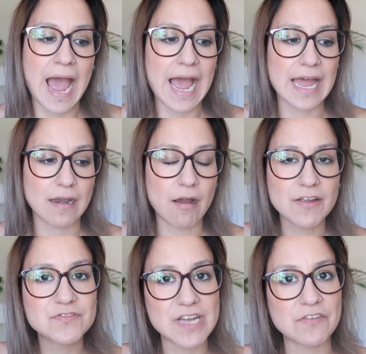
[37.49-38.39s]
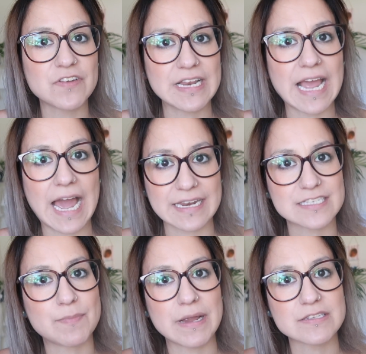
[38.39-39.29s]
And I've definitely had
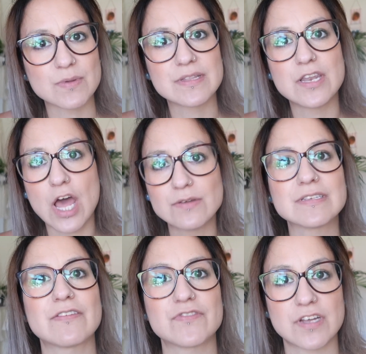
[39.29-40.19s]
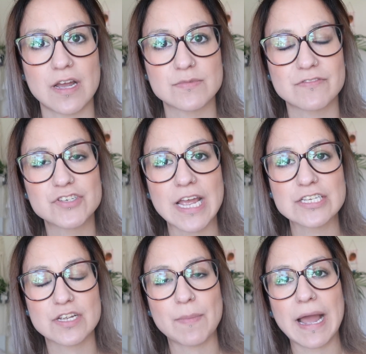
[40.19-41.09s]
experience with loads of different types of
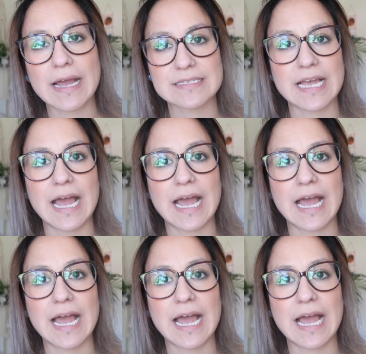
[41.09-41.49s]
changing bags.